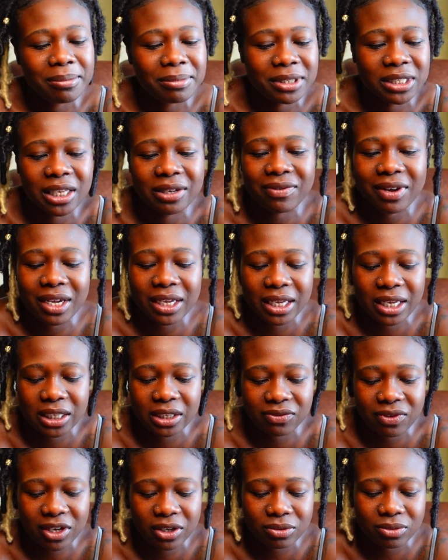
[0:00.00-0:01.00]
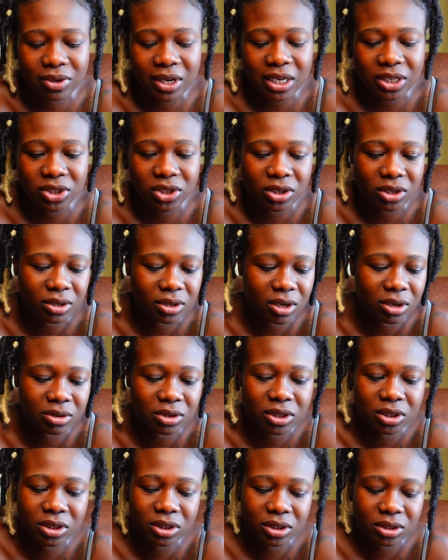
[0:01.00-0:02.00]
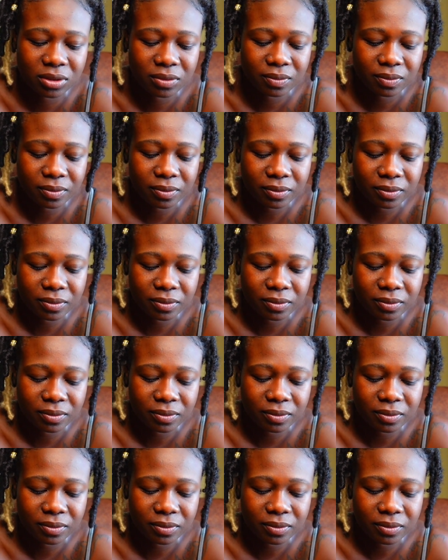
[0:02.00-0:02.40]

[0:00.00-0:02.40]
Let me see if I can get his face reaction on this.